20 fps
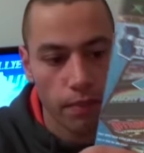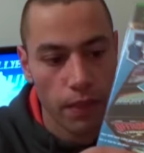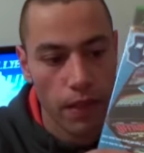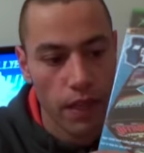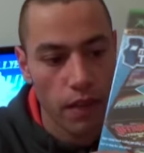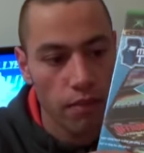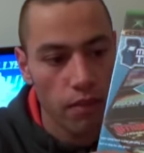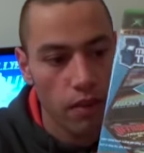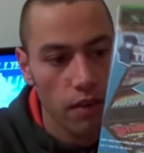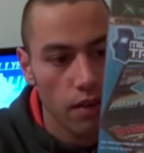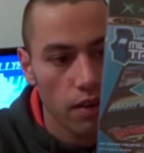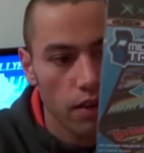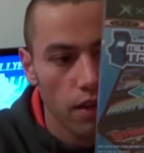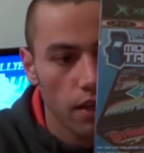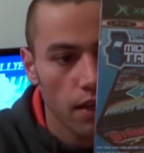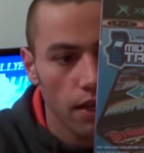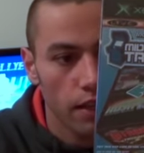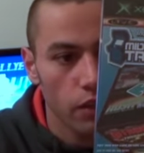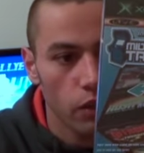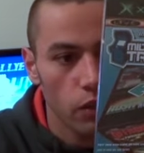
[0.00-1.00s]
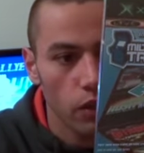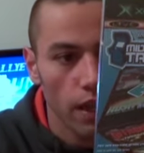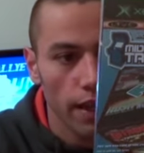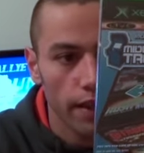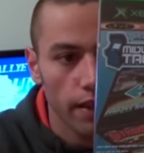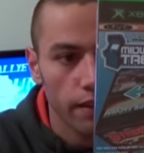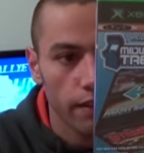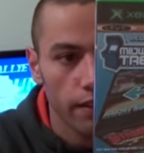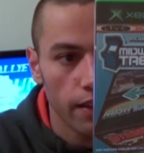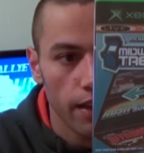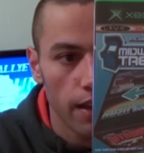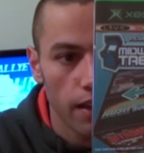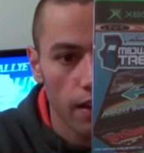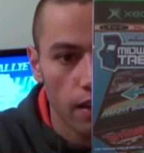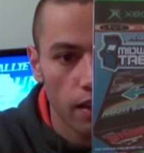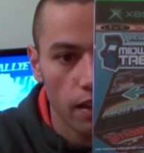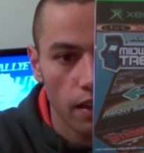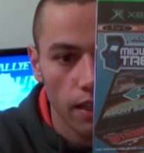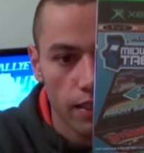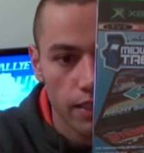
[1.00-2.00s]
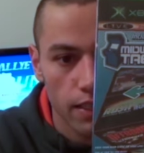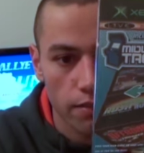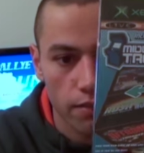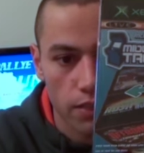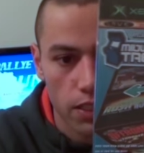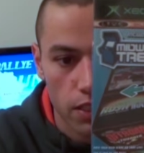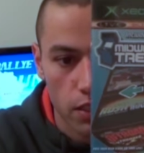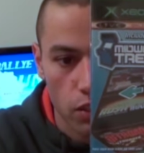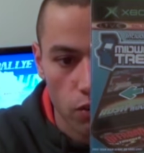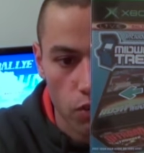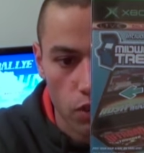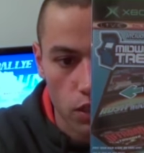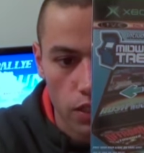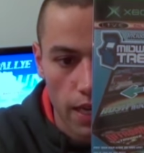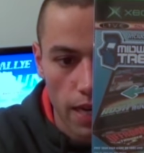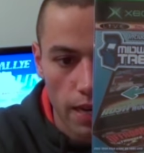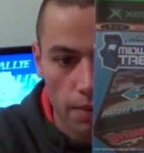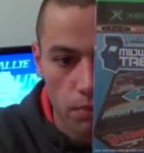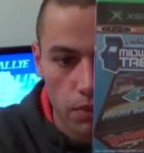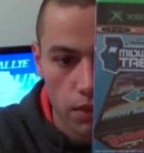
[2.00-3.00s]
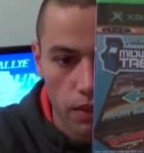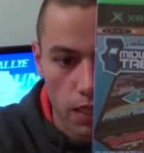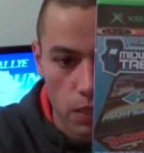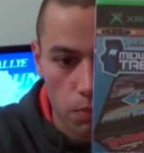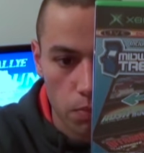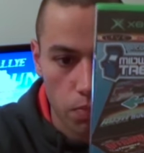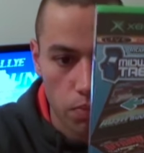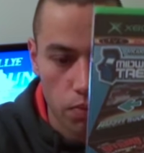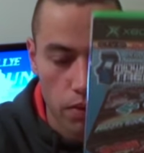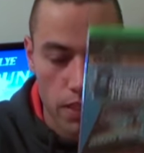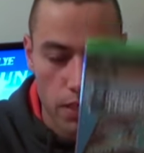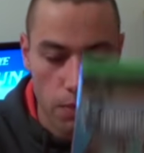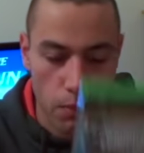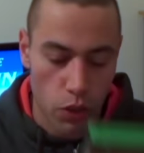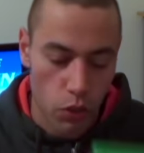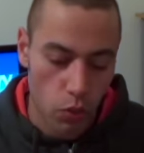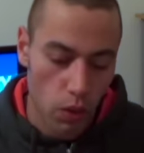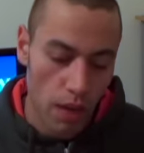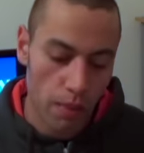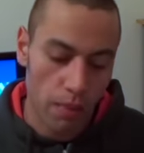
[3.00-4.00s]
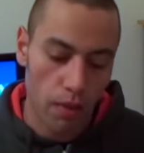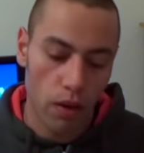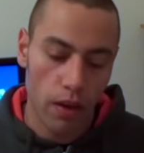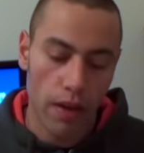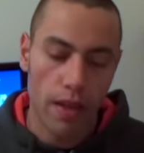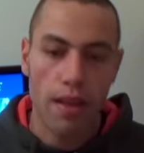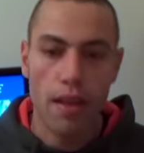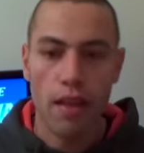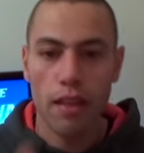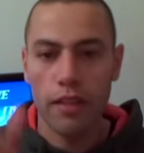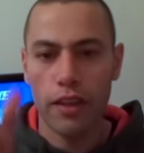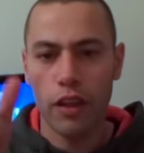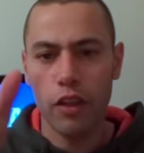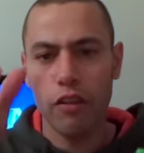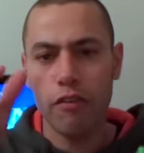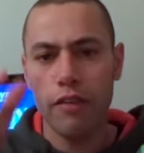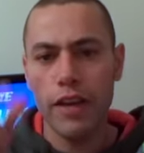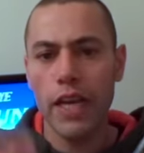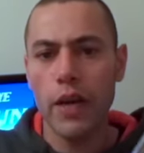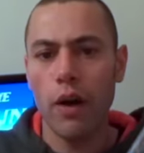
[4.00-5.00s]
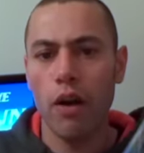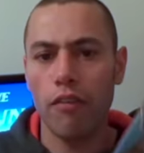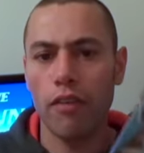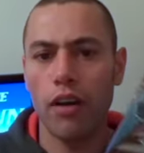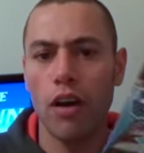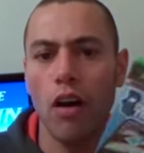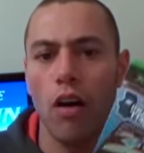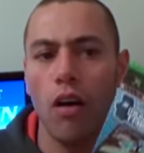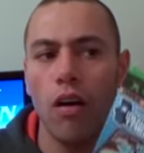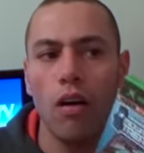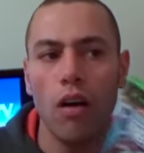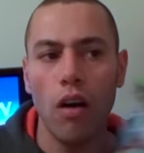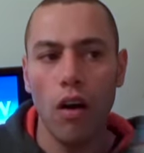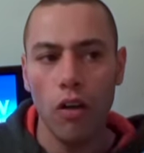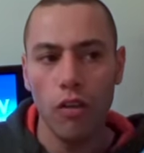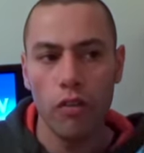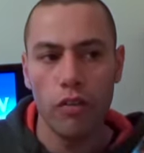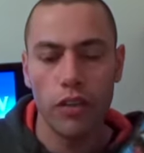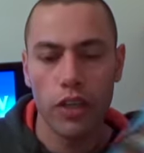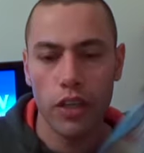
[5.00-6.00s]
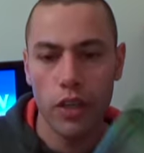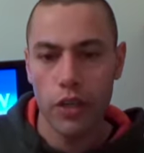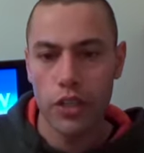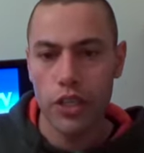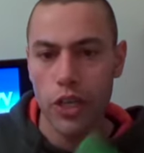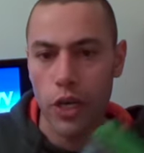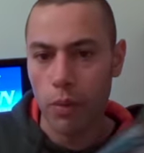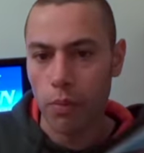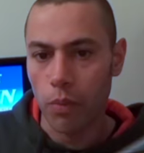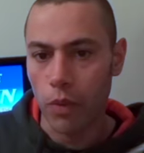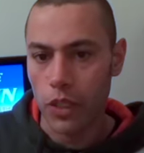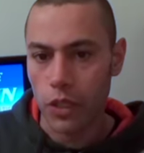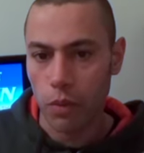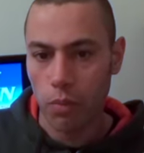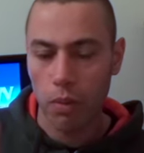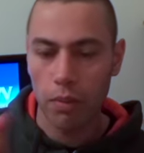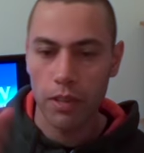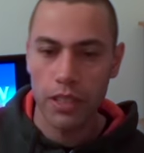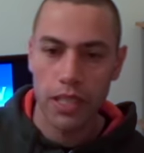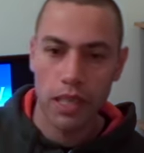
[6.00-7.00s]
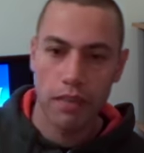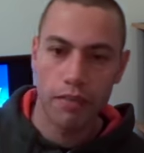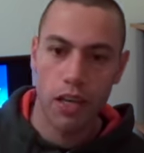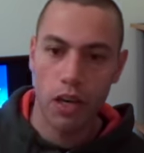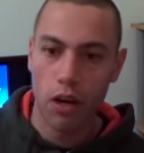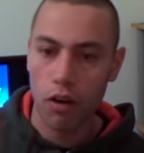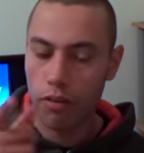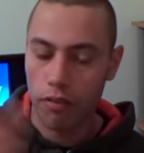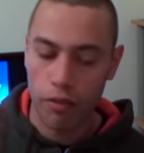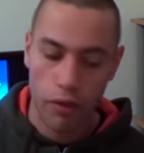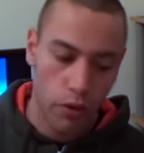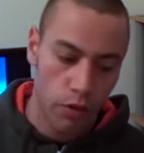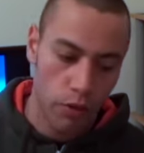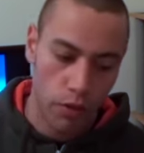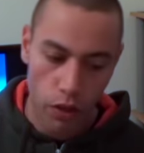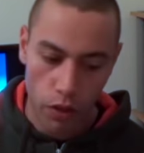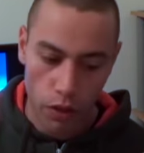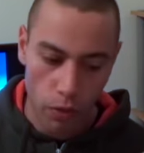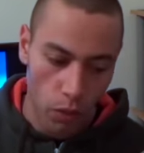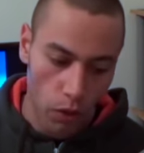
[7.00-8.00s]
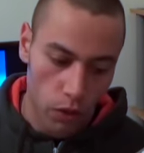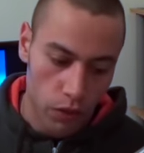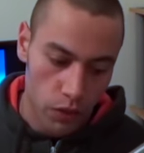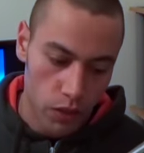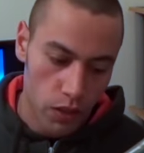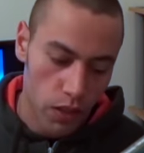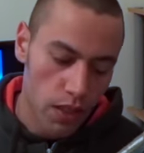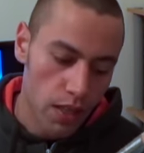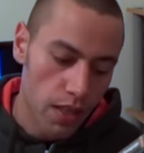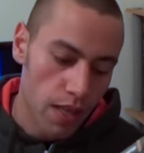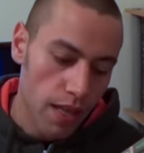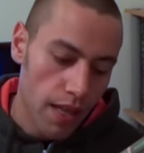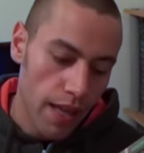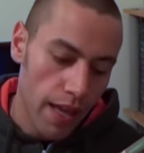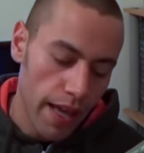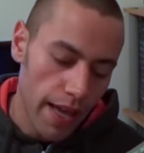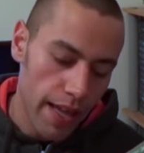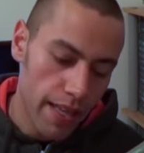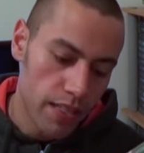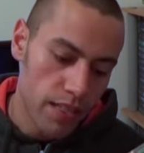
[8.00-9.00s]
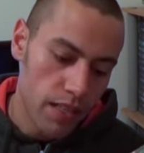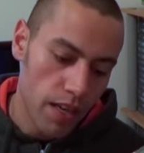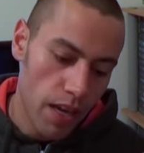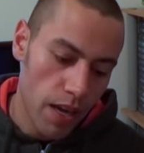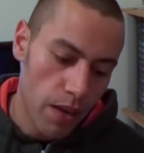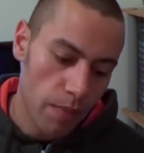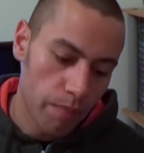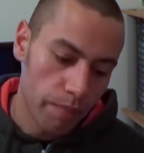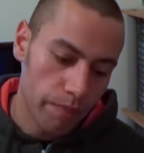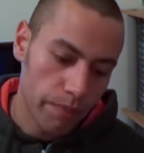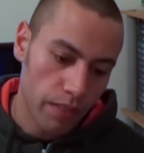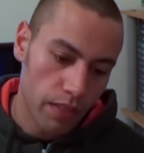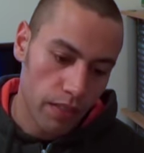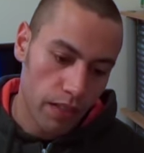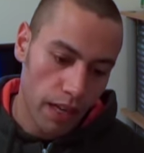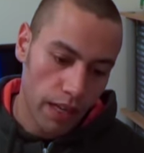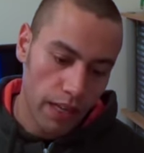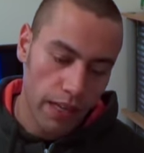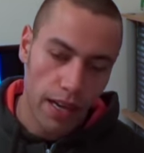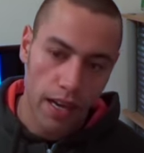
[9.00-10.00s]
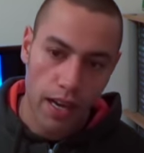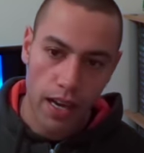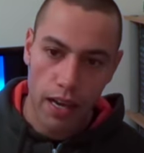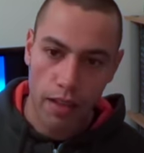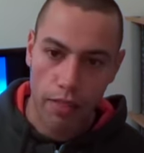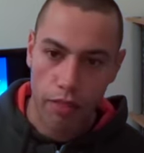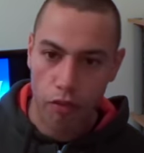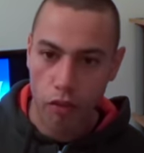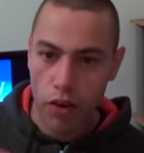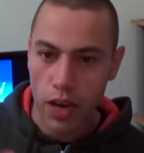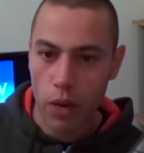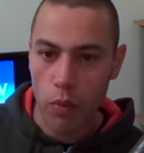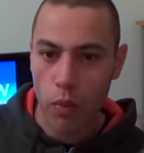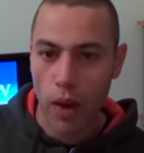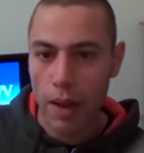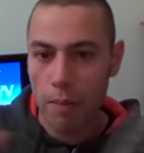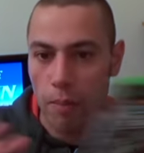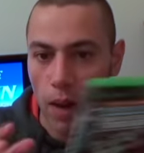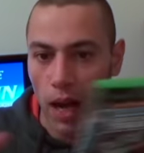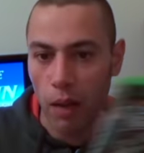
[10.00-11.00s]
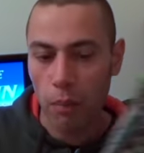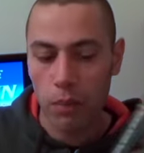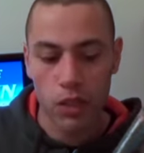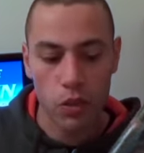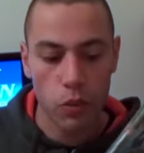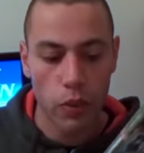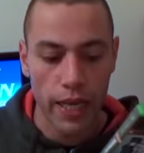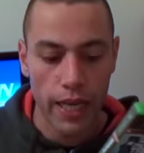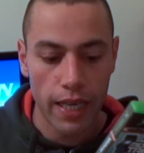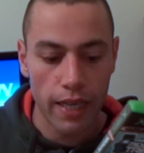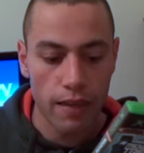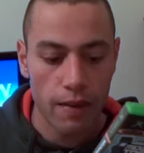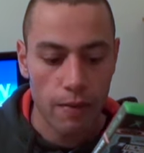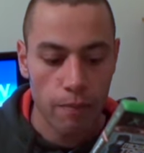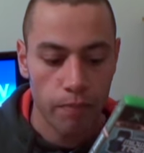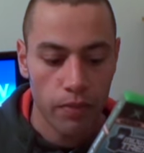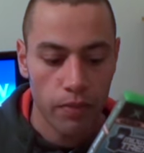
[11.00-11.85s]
Even I do like the San Francisco Rush games, and that's pretty much why I bought it. The other video I've got on YouTube, which you'll probably see if you go through the other ones, is like a 3-way battle between